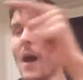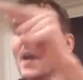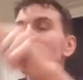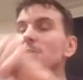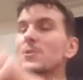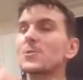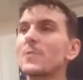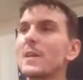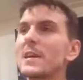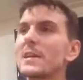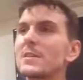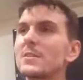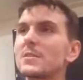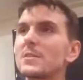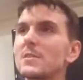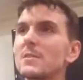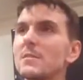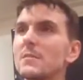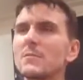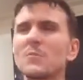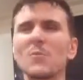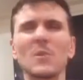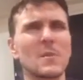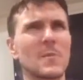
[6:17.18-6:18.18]
I trained
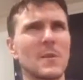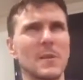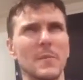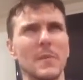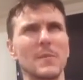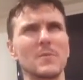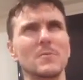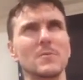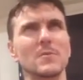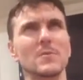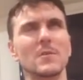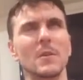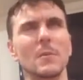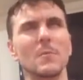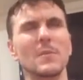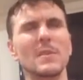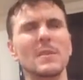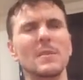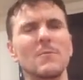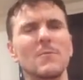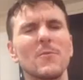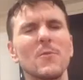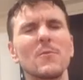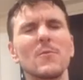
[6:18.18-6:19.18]
you, what am I about nous nous sommes?
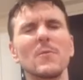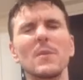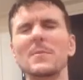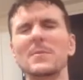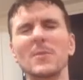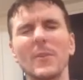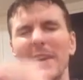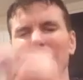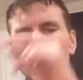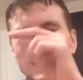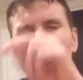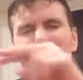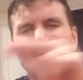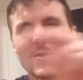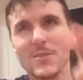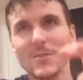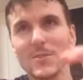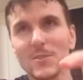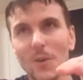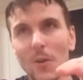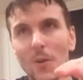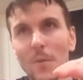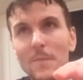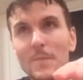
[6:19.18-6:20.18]
With the vous, sorry, ils se
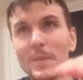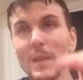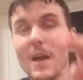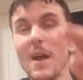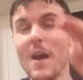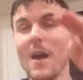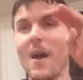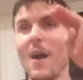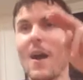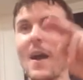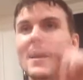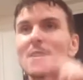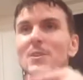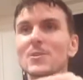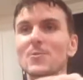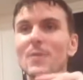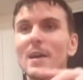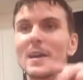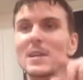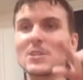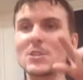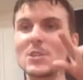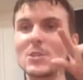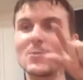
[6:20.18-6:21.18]
sont. I
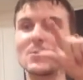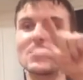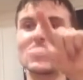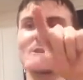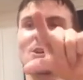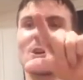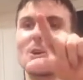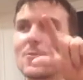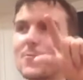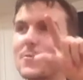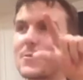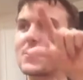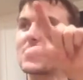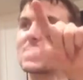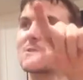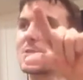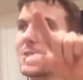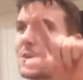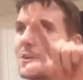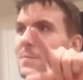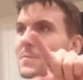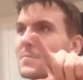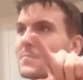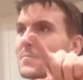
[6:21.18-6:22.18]
trained you to go for the
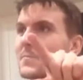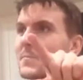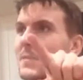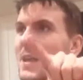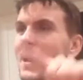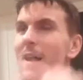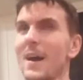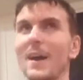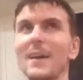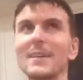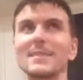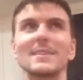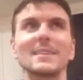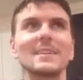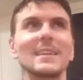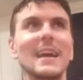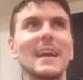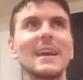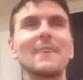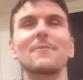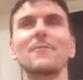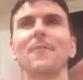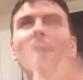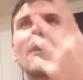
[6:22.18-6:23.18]
se. I said,
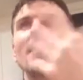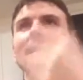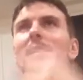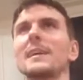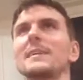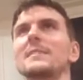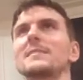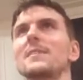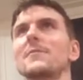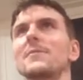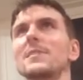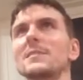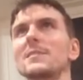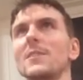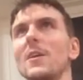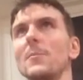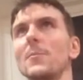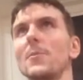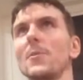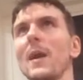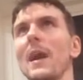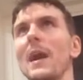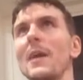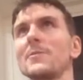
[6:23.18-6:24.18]
okay, so for
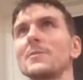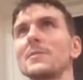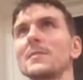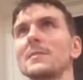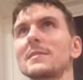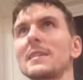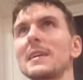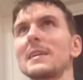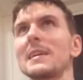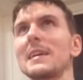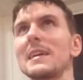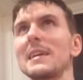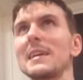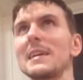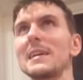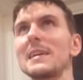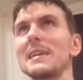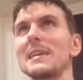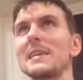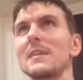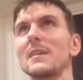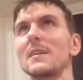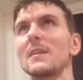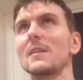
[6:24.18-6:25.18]
example, how would you say
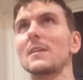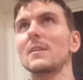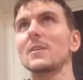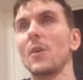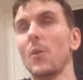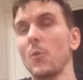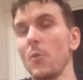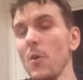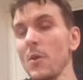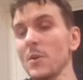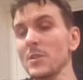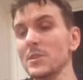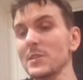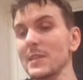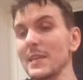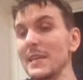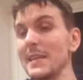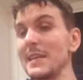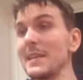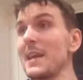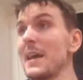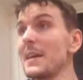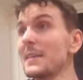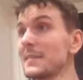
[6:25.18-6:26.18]
he got washed?
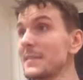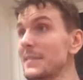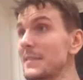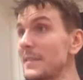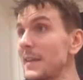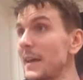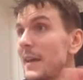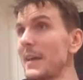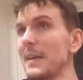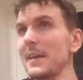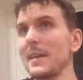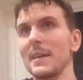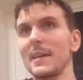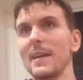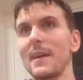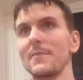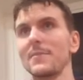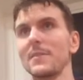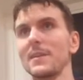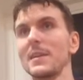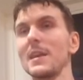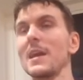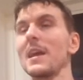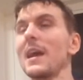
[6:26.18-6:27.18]
Il s'est
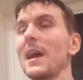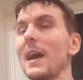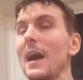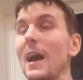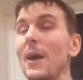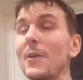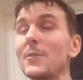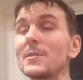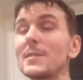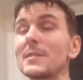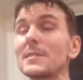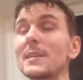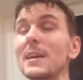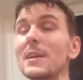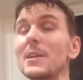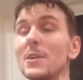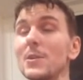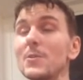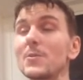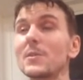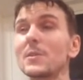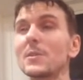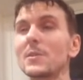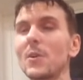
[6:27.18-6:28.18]
lavé. Yeah. How would you say
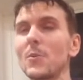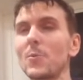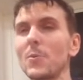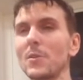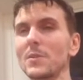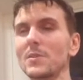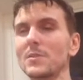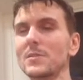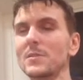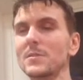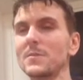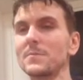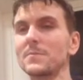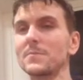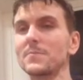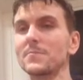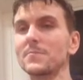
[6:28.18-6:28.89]
Luke got washed?